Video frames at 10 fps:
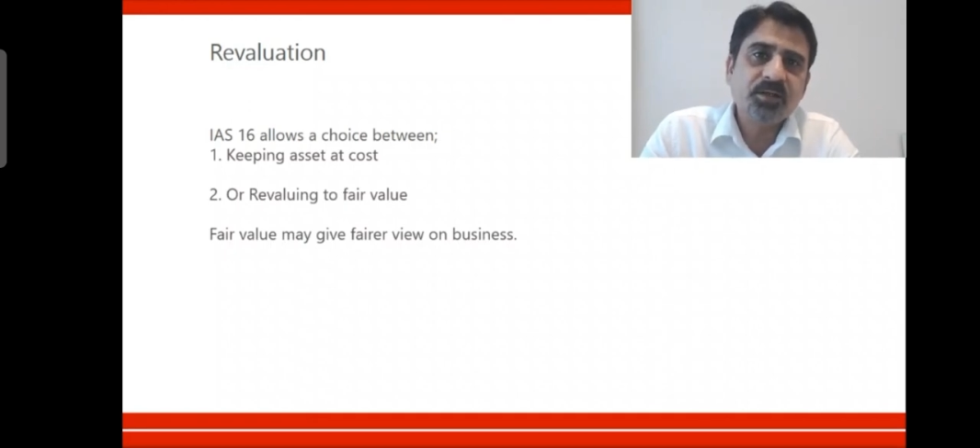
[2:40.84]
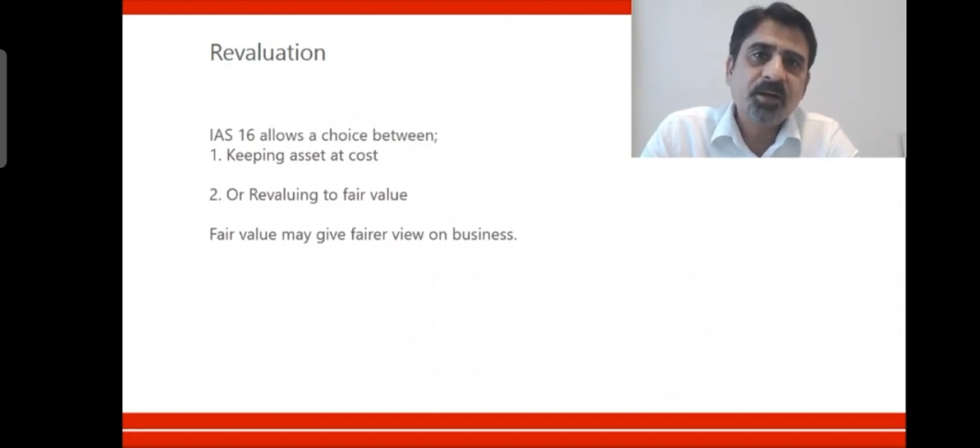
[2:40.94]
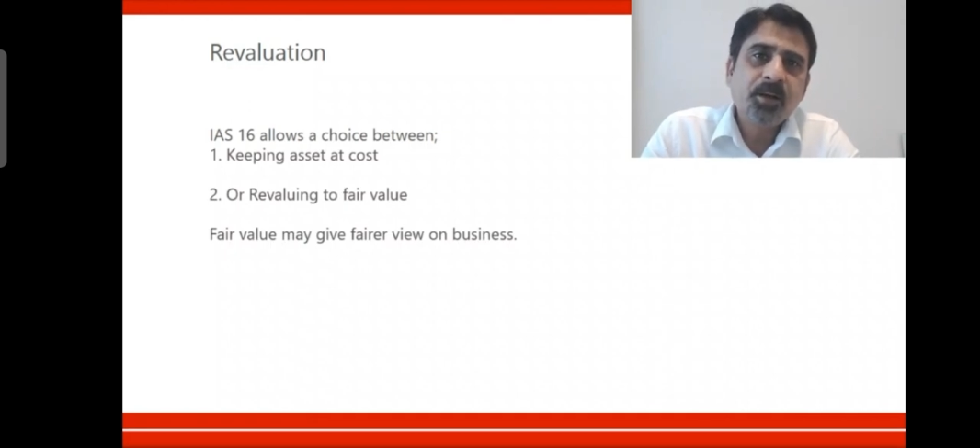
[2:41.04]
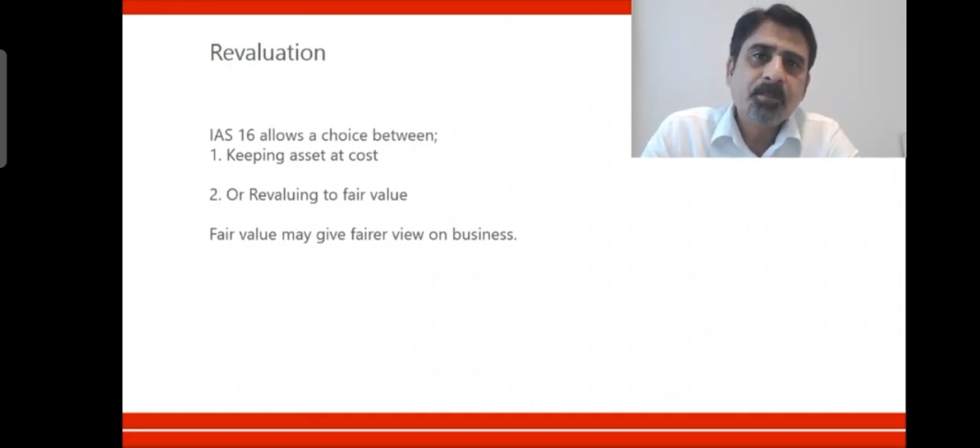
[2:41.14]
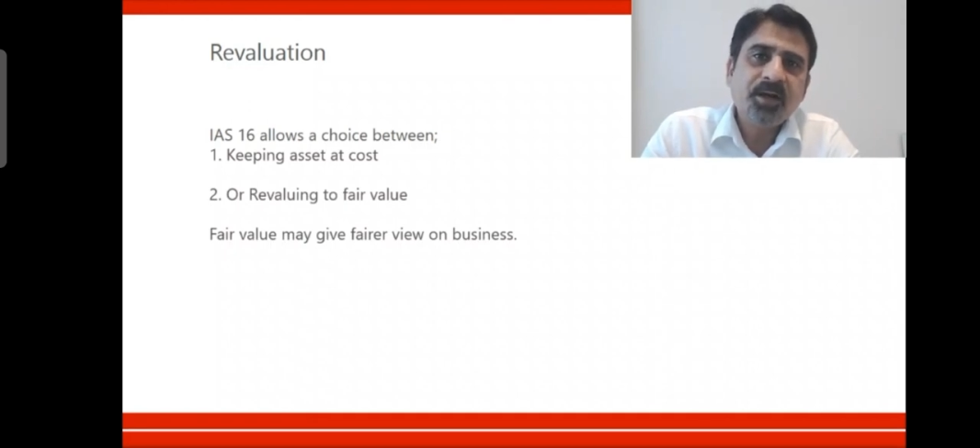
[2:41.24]

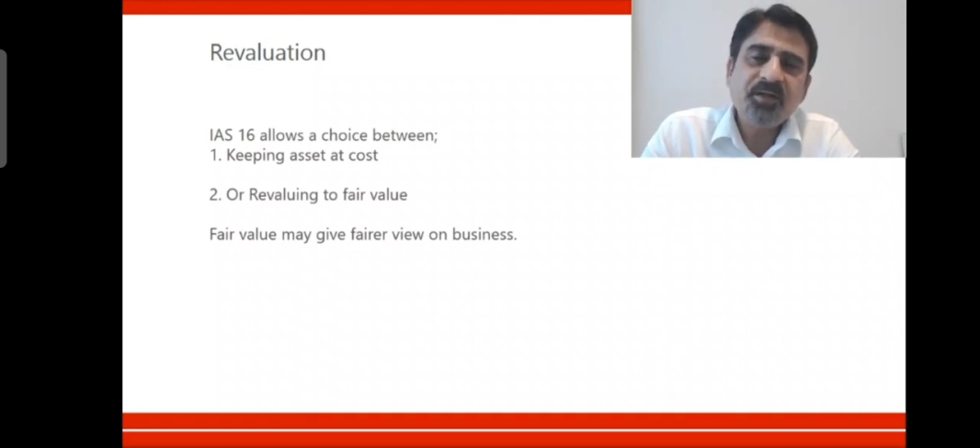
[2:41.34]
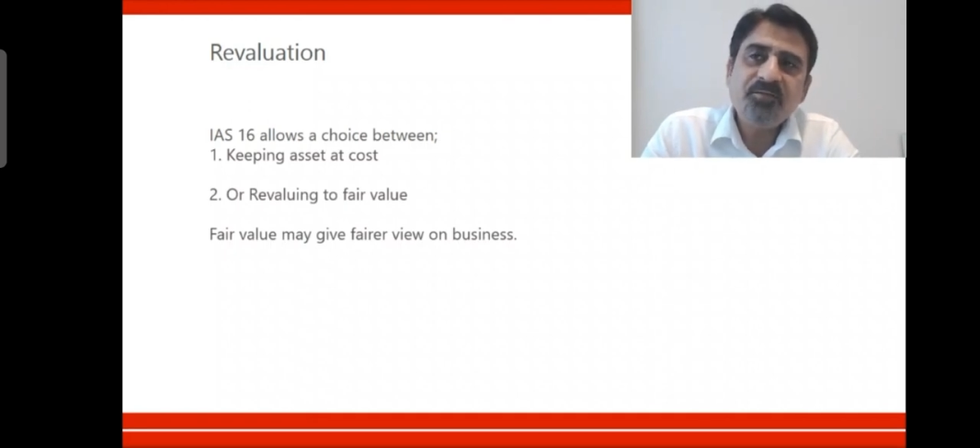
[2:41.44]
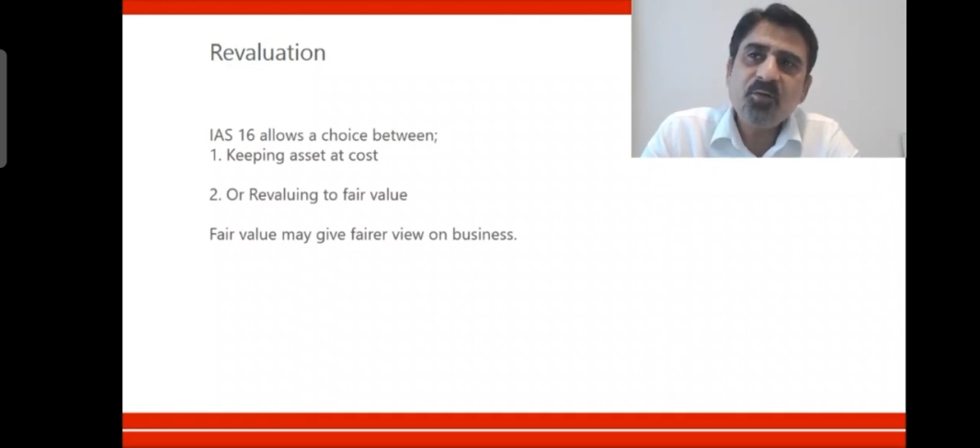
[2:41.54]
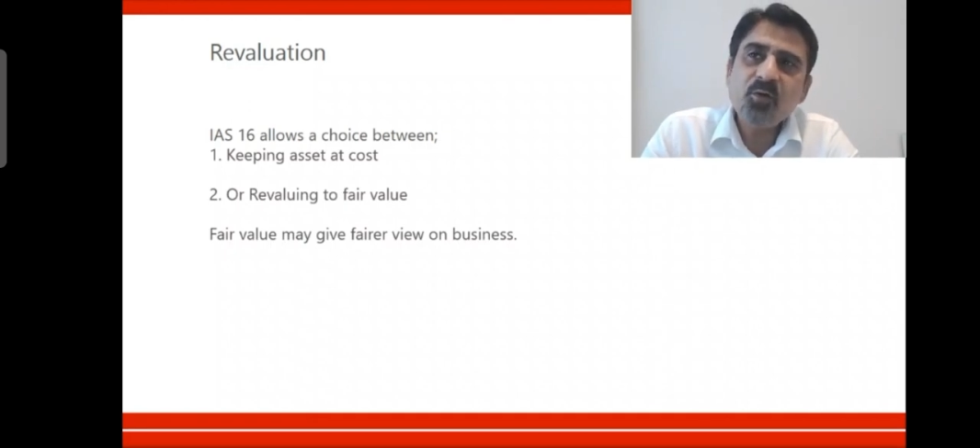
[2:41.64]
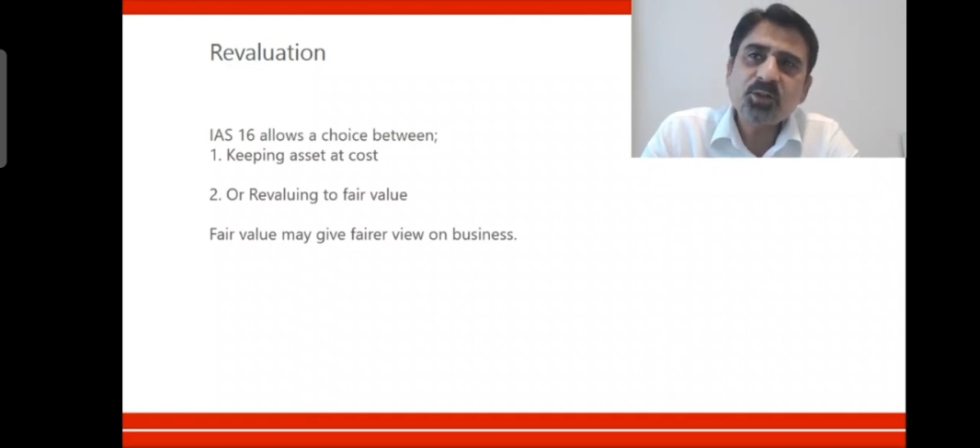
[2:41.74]
But if
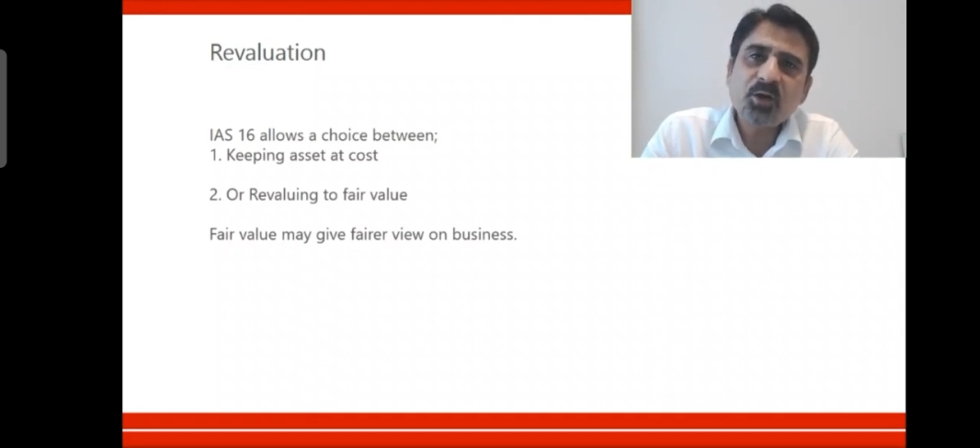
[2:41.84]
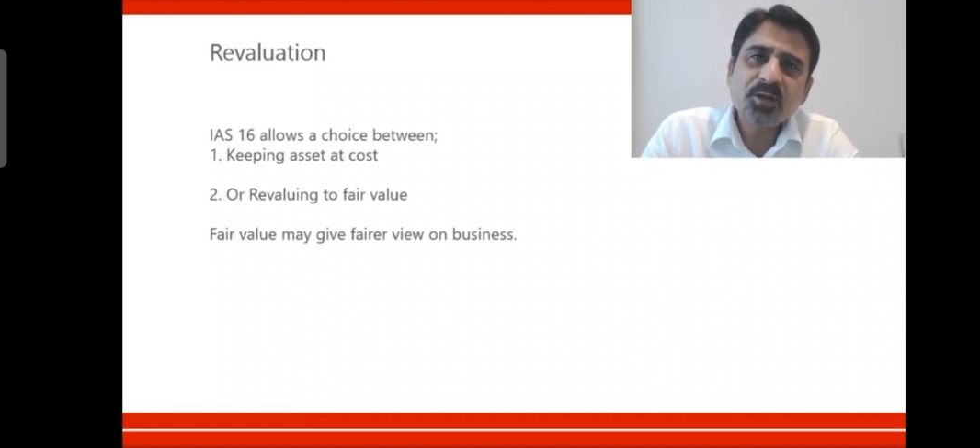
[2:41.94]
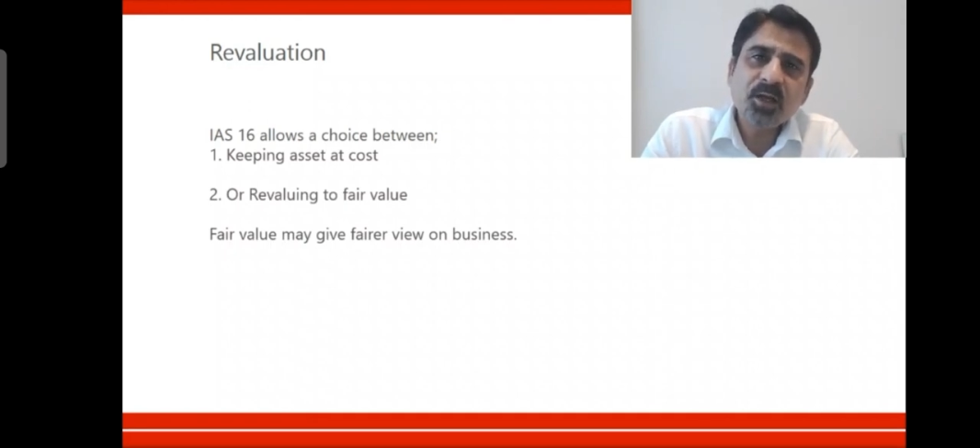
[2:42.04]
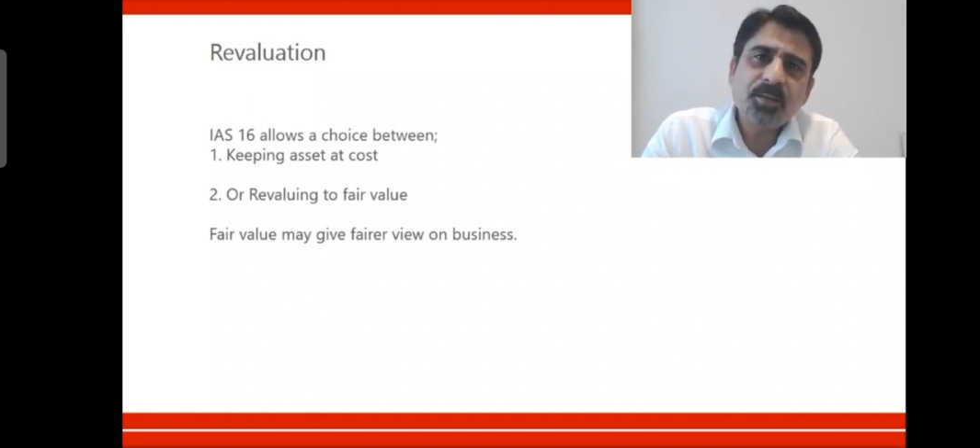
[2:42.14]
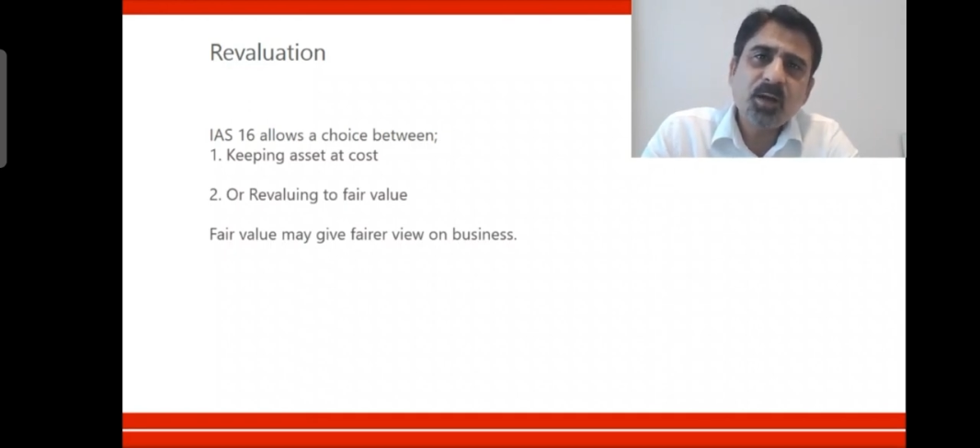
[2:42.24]
you are talking
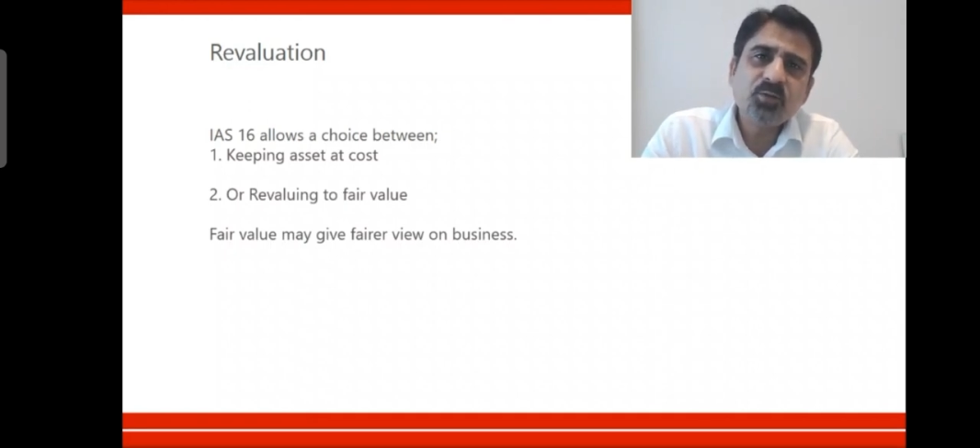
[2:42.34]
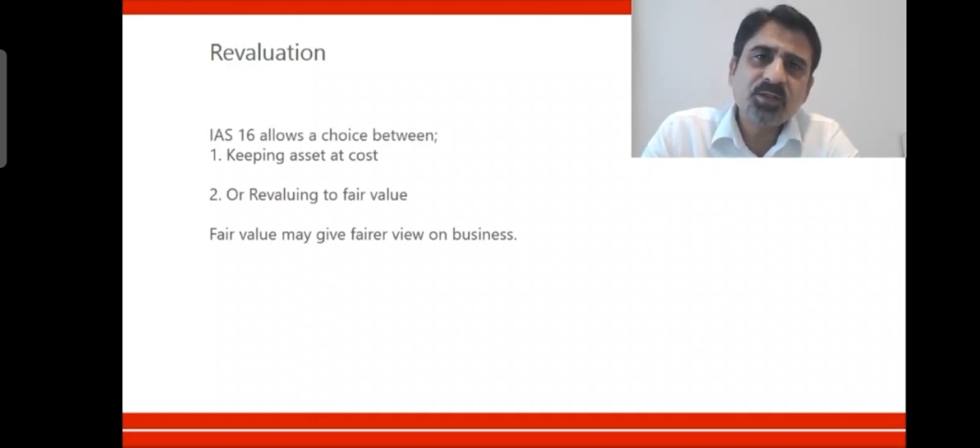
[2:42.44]
about a